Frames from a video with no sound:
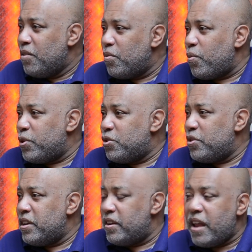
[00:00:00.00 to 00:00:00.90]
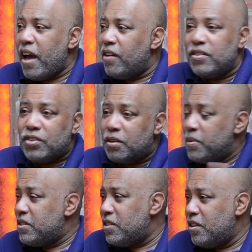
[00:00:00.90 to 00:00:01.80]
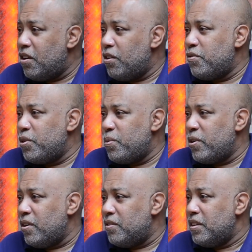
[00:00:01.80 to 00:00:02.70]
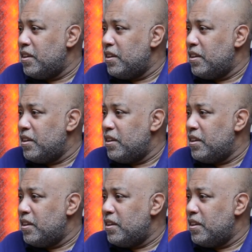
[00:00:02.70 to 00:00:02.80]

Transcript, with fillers: what we're doing here now, it's going to be seen all over the world.